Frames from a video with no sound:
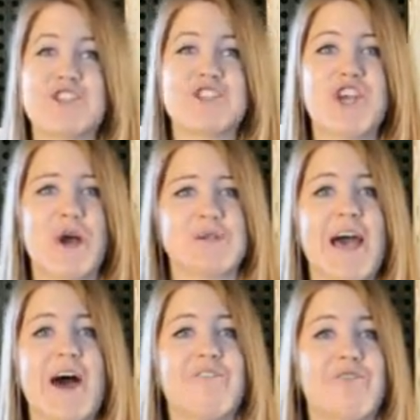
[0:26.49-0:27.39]
shows
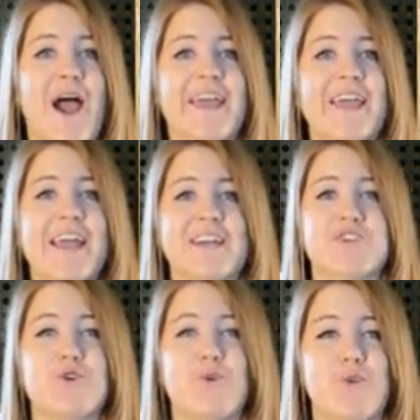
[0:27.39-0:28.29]
how fracking
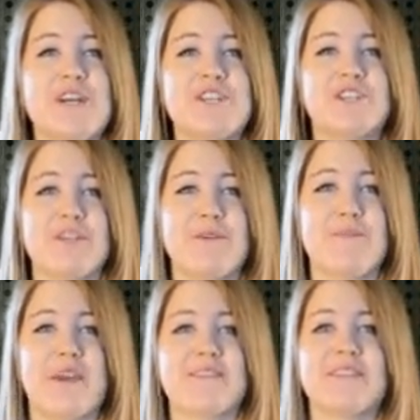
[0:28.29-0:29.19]
has crushed the
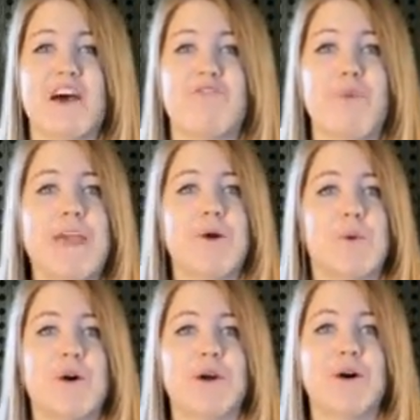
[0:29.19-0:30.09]
myths of peak
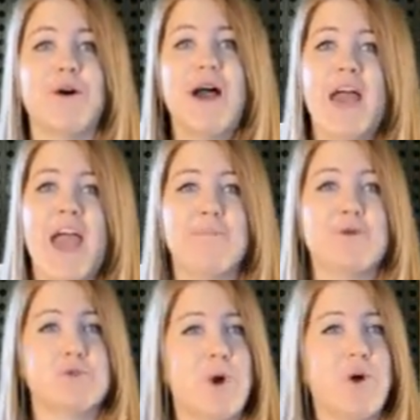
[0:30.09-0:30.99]
oil and
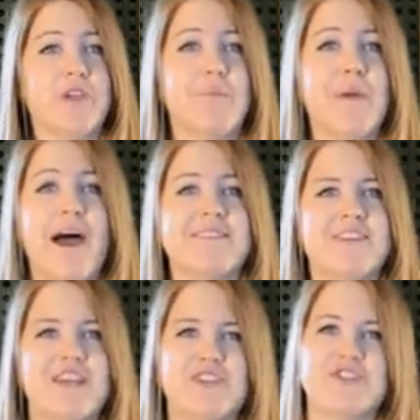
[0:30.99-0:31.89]
petroleum as an
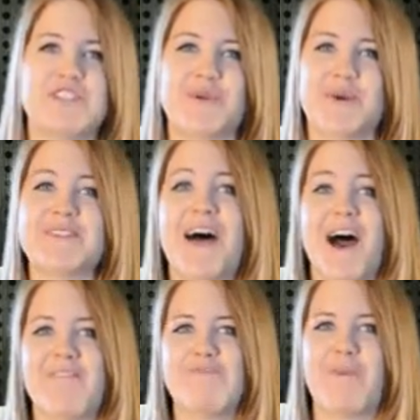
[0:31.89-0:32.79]
energy source
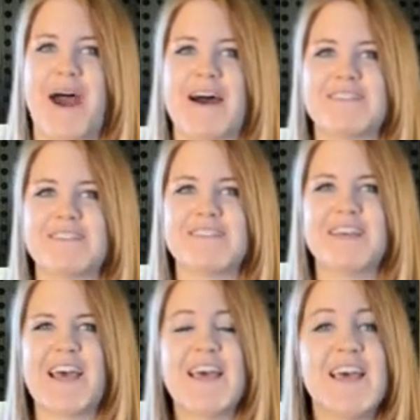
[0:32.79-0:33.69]
of the past.
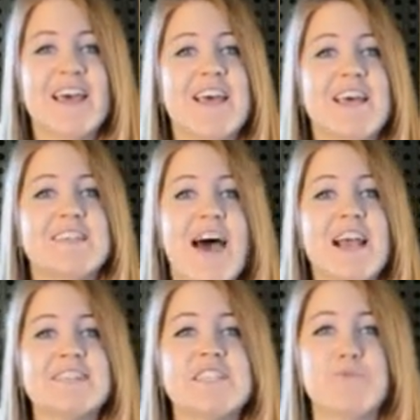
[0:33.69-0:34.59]

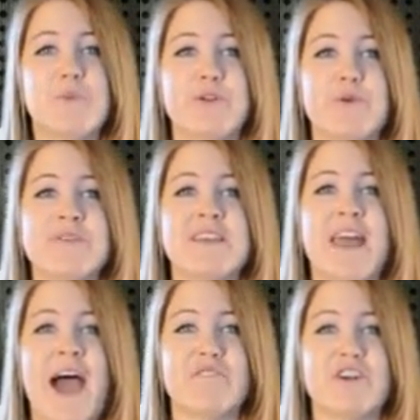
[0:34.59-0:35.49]
Texas produced an
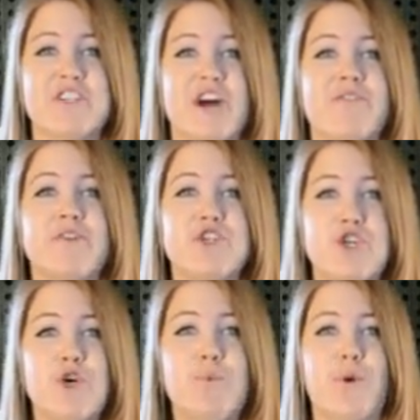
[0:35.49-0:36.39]
average of
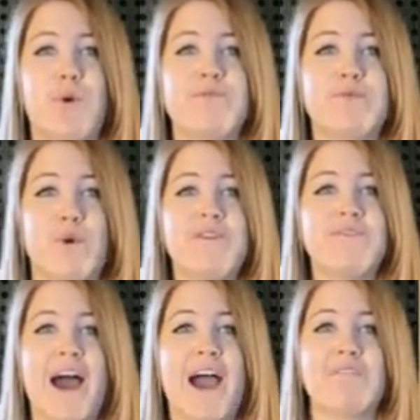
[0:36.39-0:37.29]

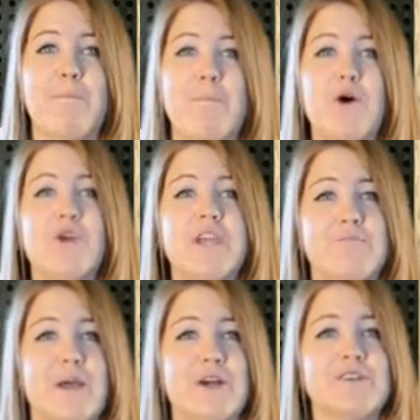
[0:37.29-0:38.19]
2.45 million
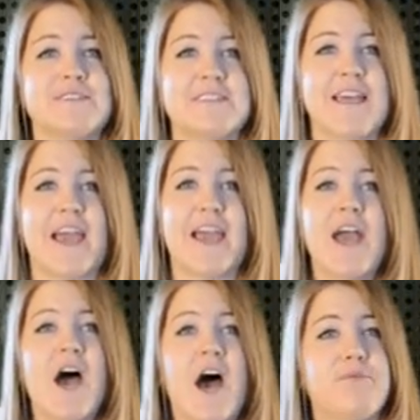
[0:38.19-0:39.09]
barrels a day
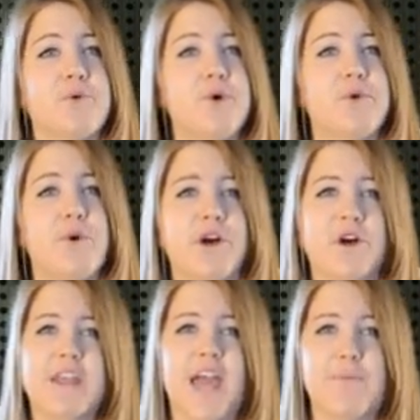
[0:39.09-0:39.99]
of crude oil
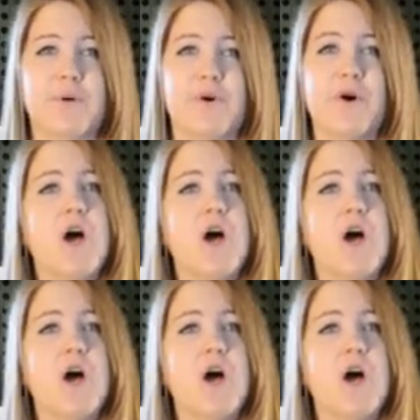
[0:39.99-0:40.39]
in April,